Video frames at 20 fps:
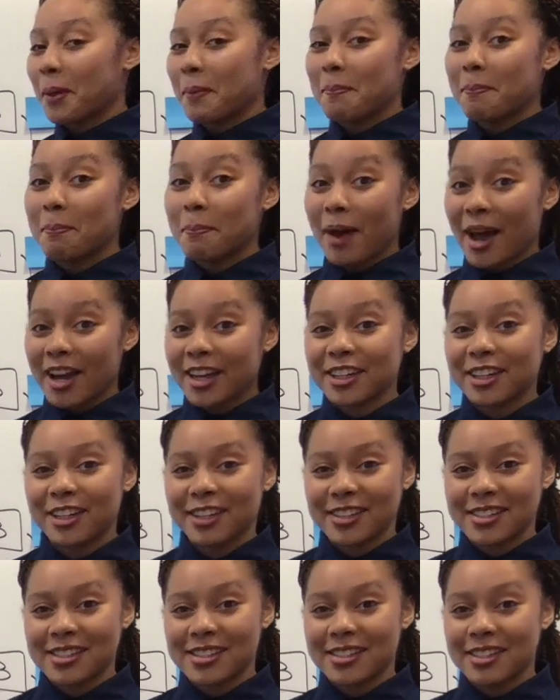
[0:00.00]

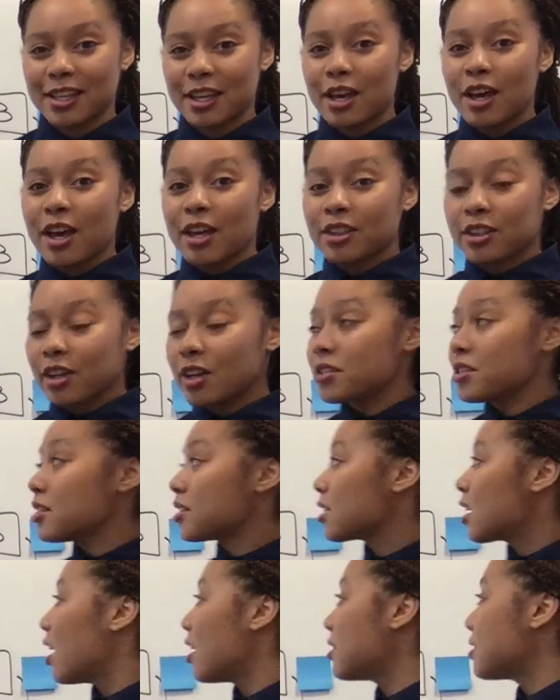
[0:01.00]
Miners. There's this
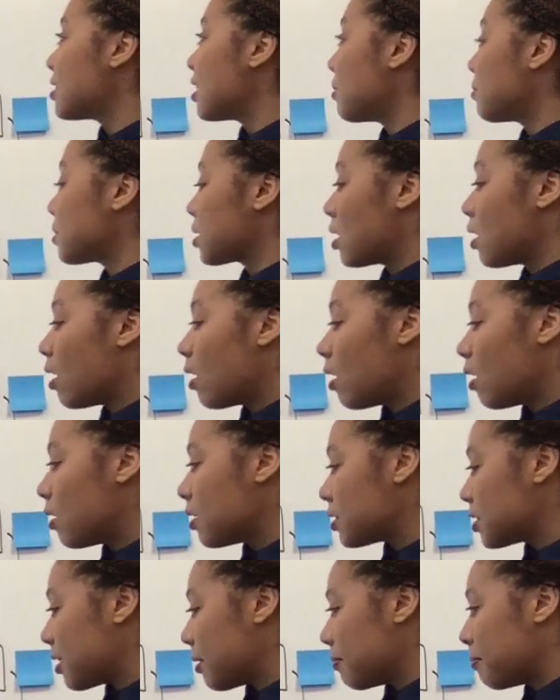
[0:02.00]
concept
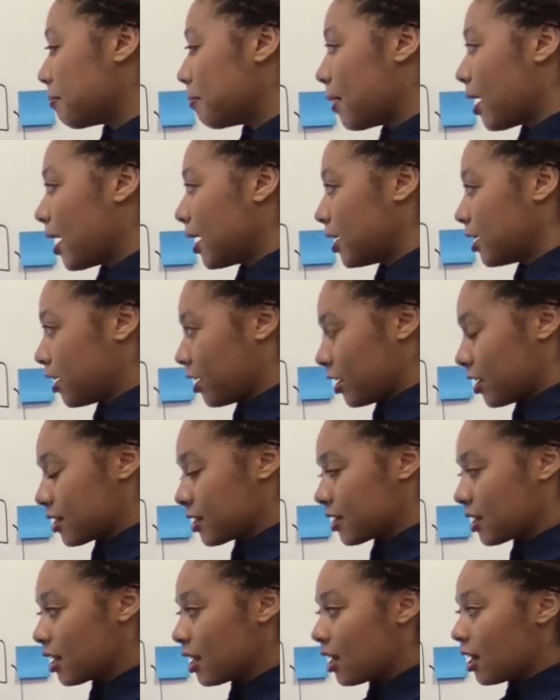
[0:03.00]
called miners.
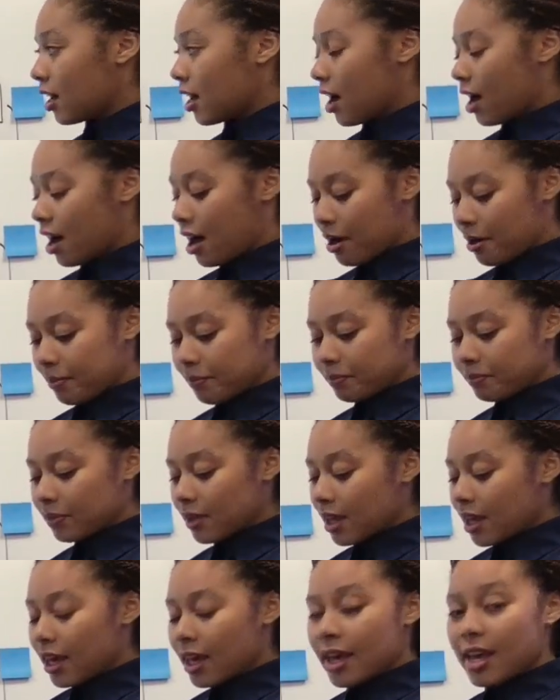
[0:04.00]

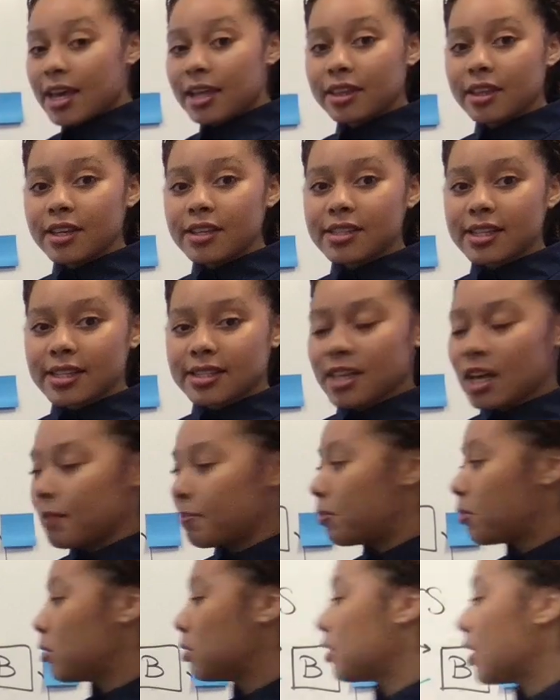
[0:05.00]
In this
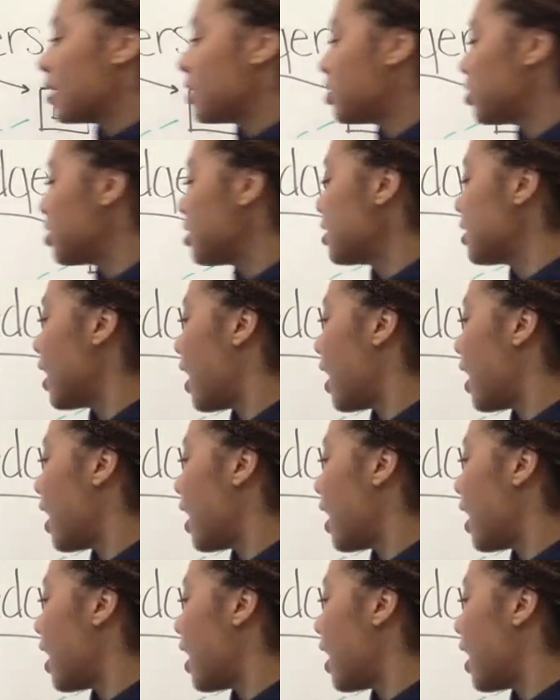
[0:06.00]
example, let's just